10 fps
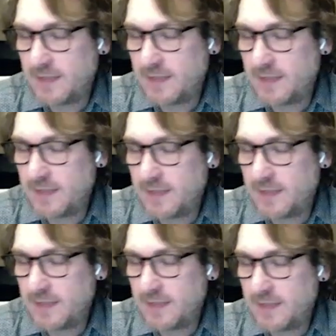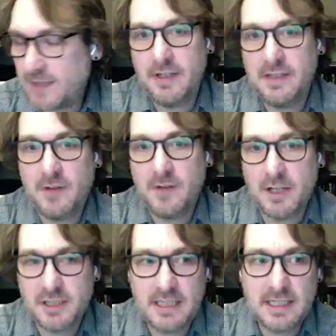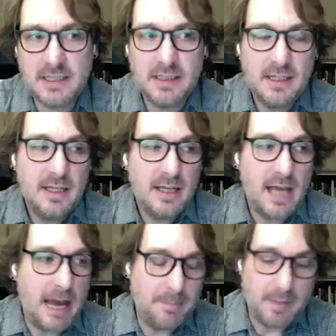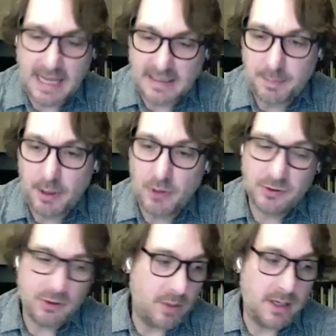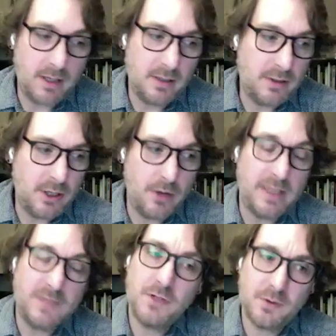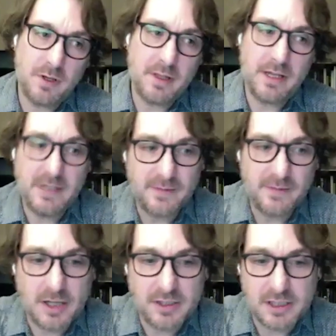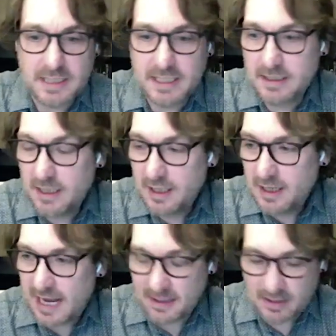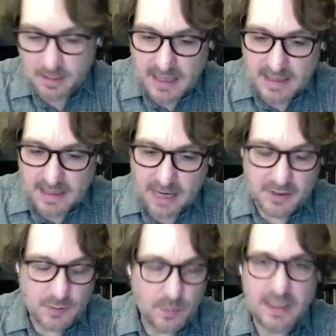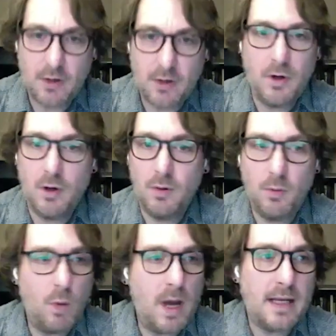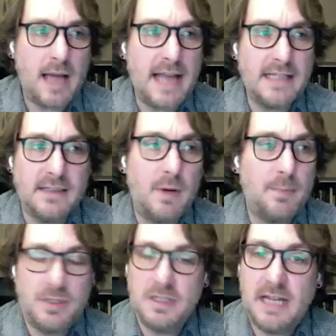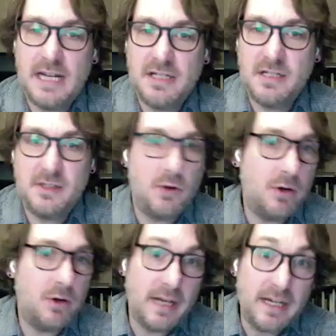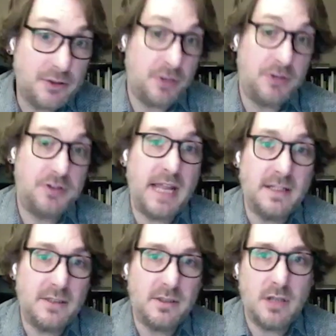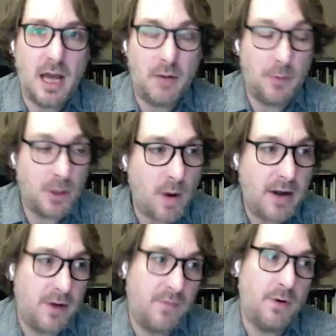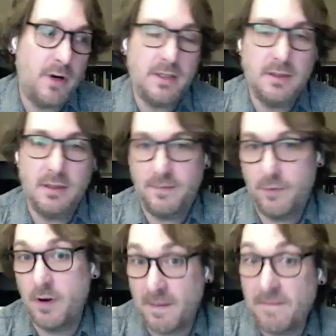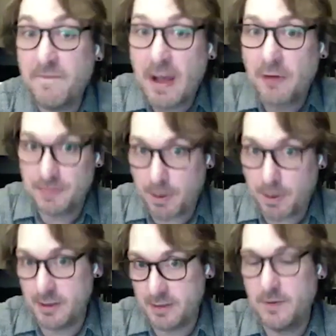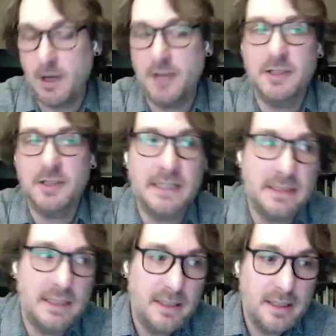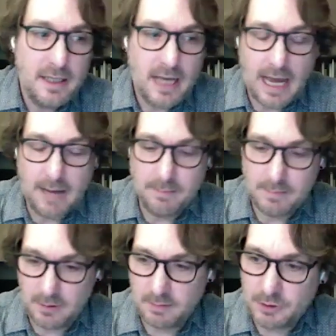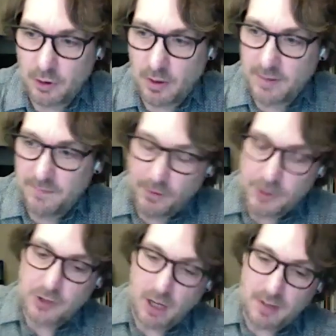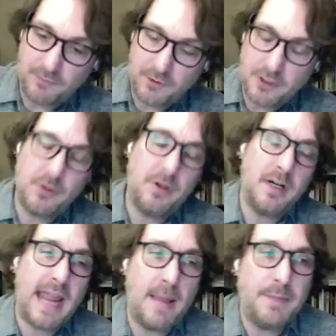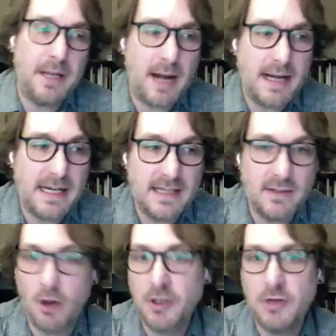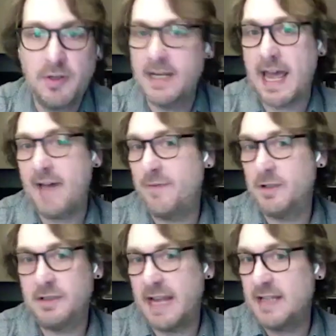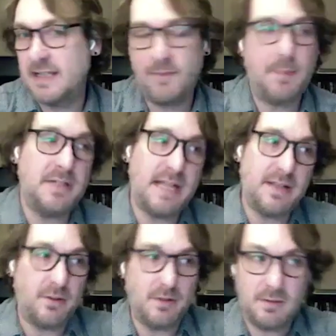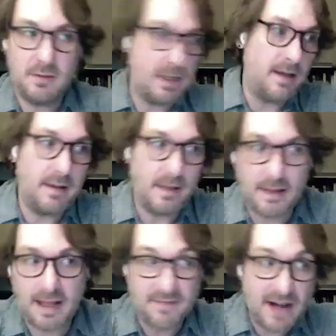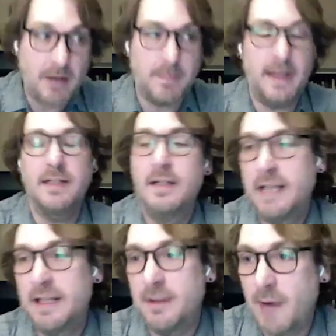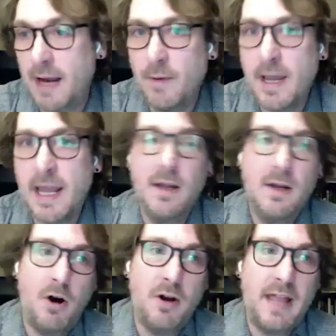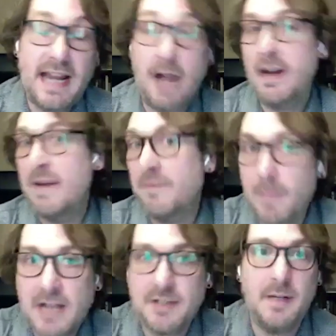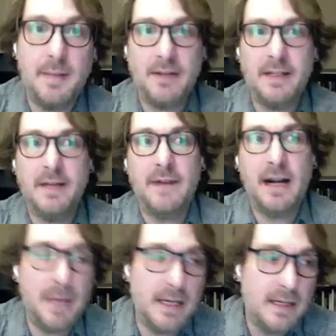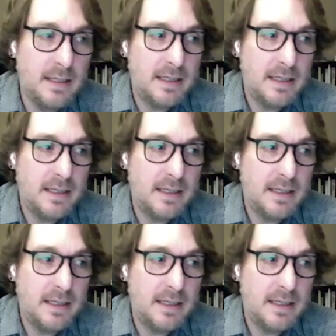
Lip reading: is called higher order theories of consciousness, as opposed to what are known as first order theories of consciousness. And the debate there is really over what kinds of representations or internal states are required for the felt part of consciousness. So on the first order camp, their idea is all you need to have are states that represent the environment in the right way, or that carry information about the environment.